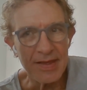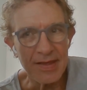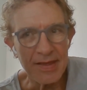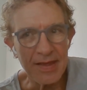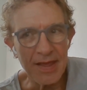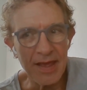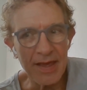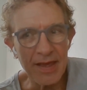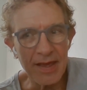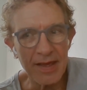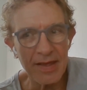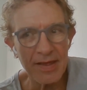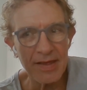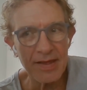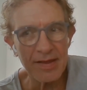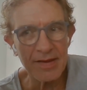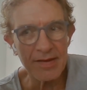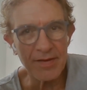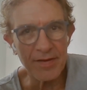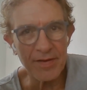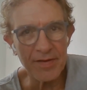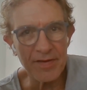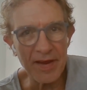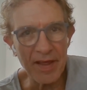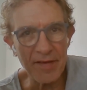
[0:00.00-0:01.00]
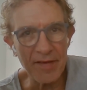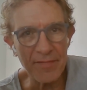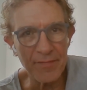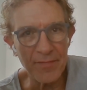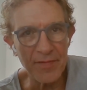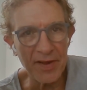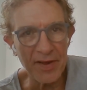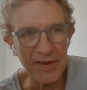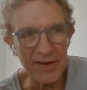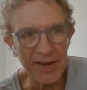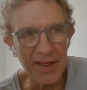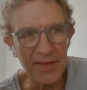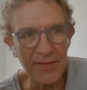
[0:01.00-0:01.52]
Yeah, as long as you're having
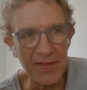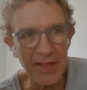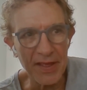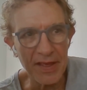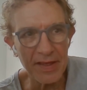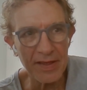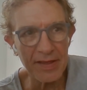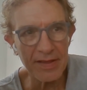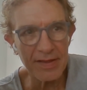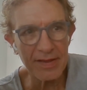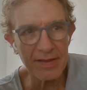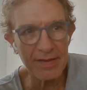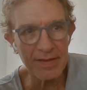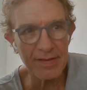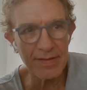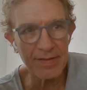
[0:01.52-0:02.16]
fun getting there.